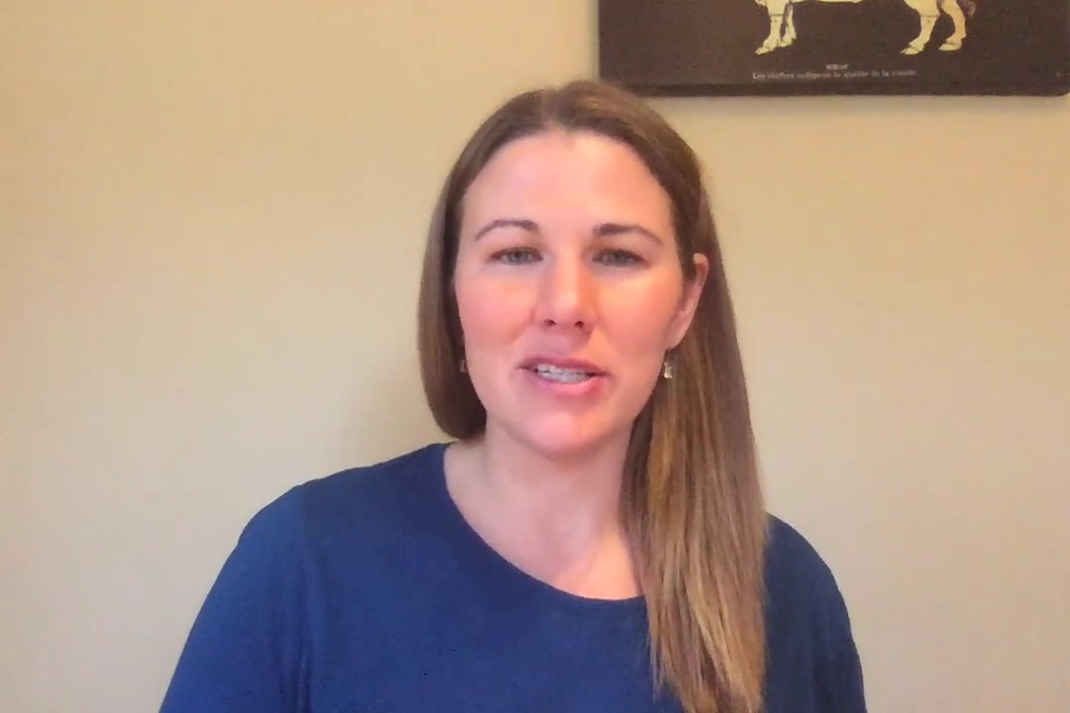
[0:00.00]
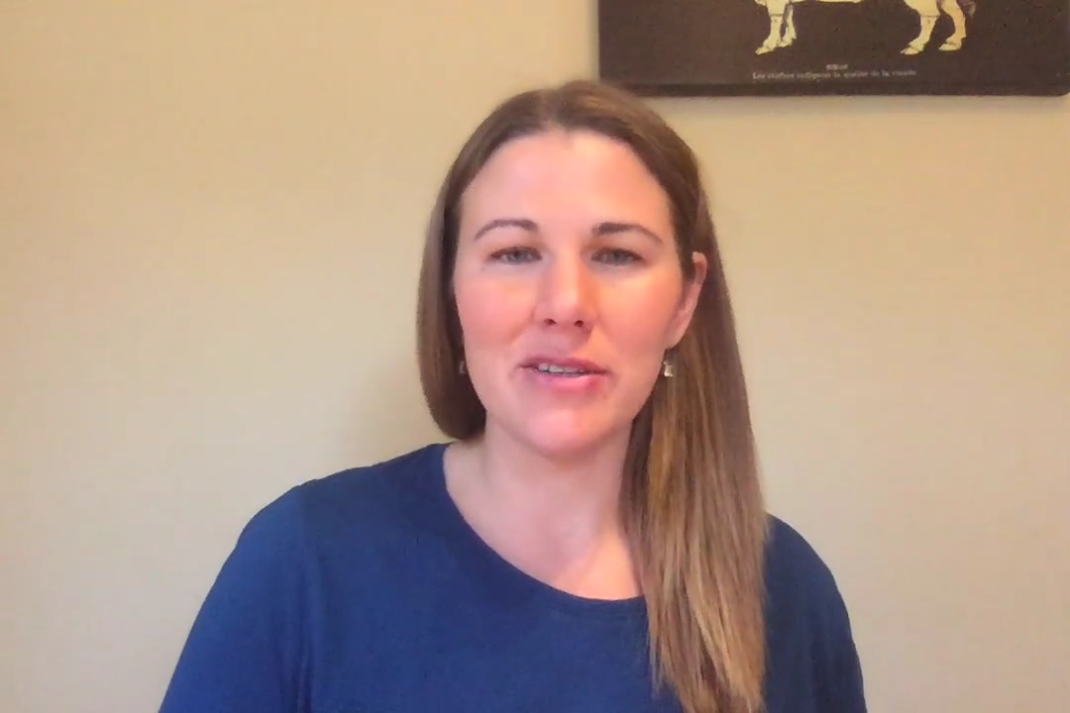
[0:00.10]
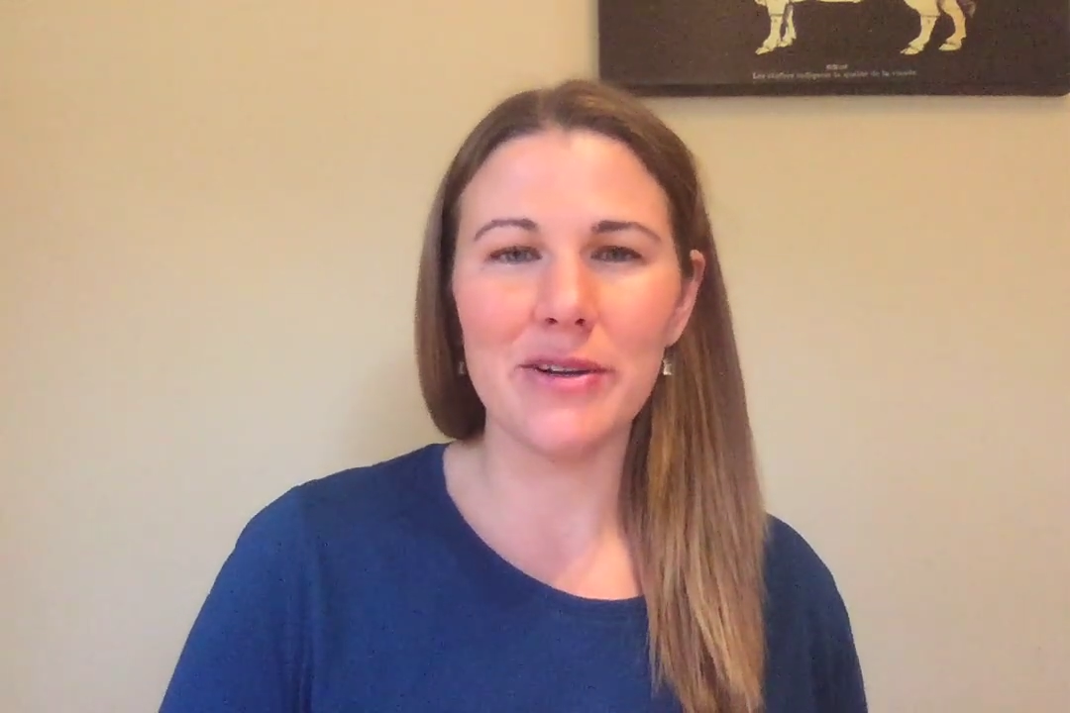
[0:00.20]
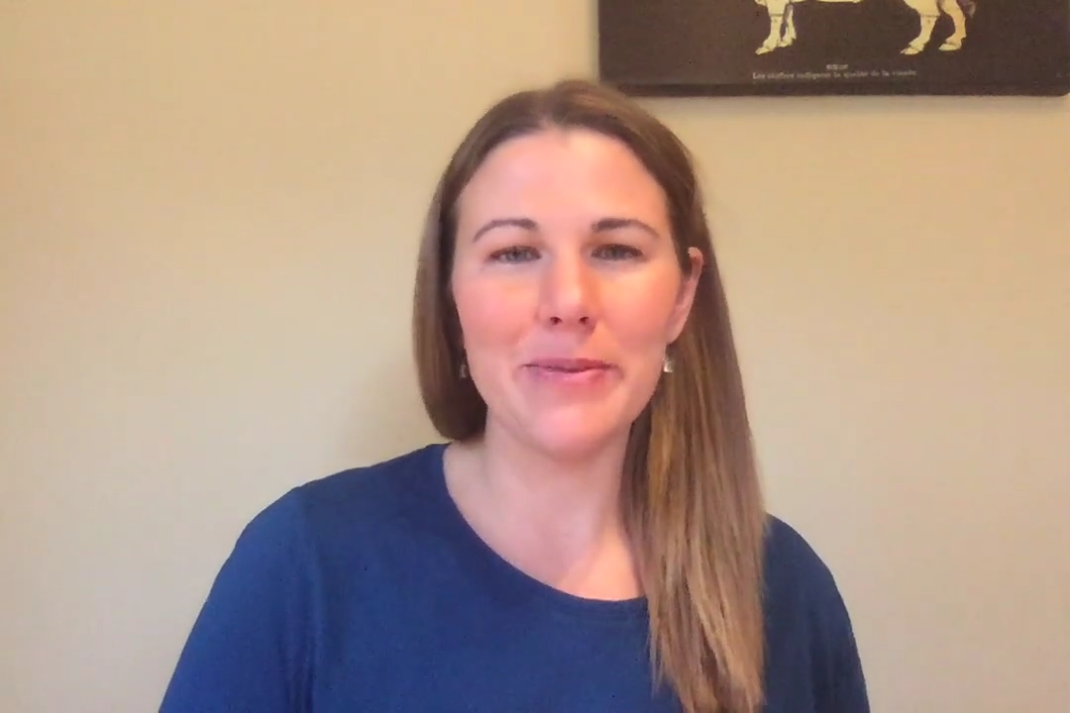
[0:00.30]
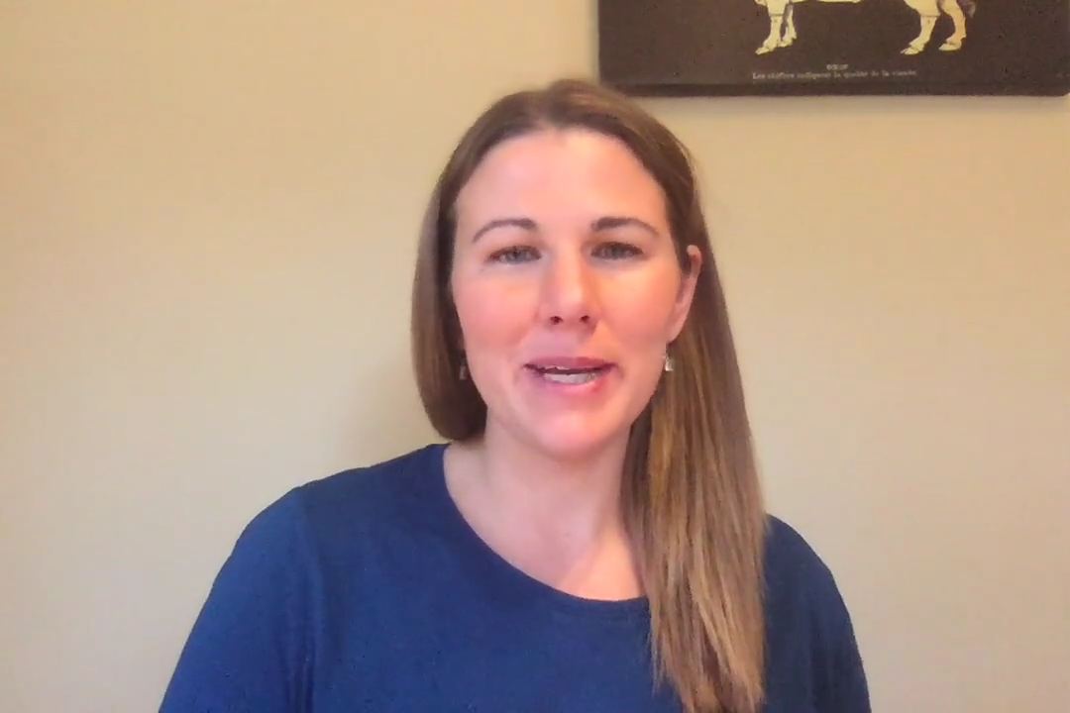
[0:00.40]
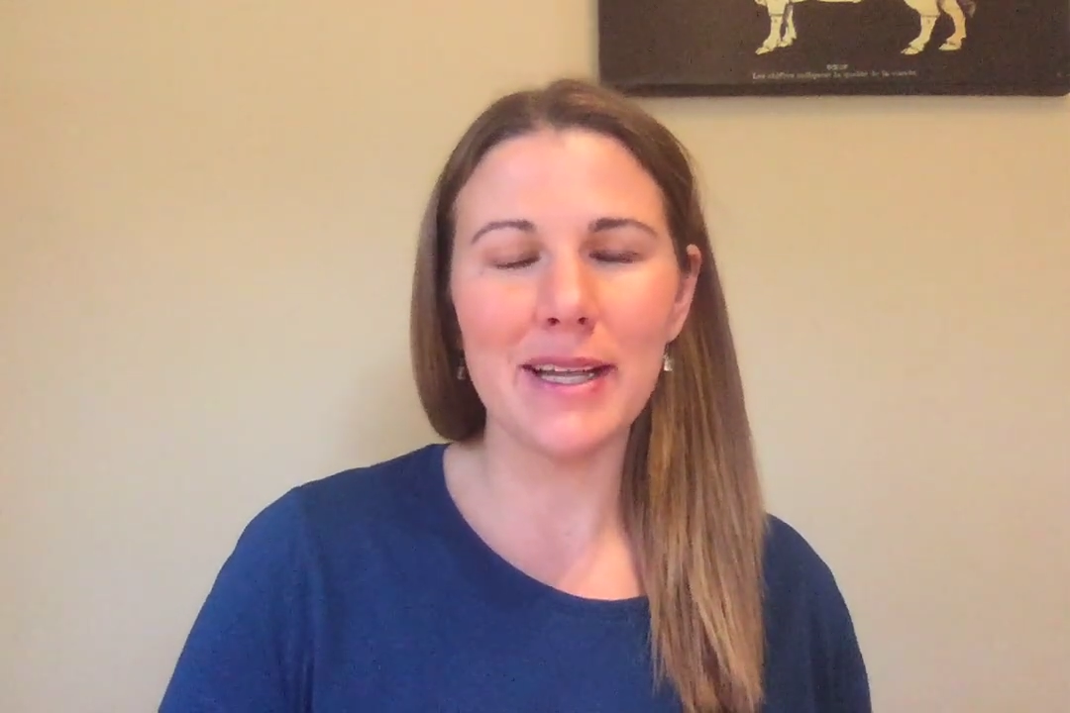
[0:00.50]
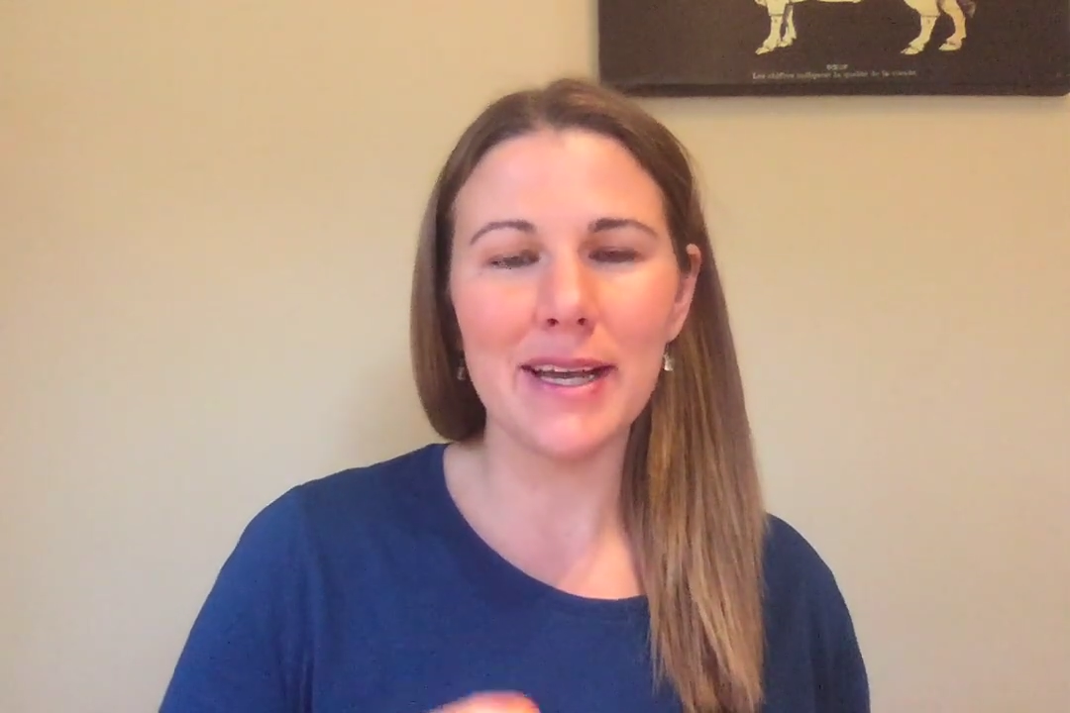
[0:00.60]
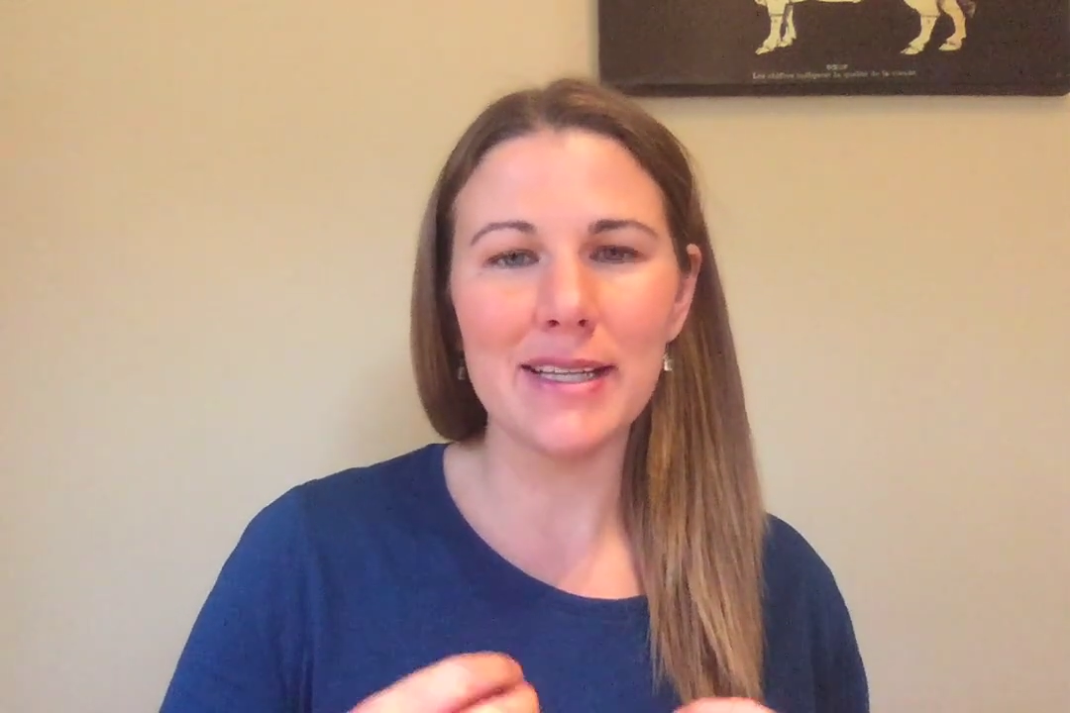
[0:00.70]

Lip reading: You know what I mean? Like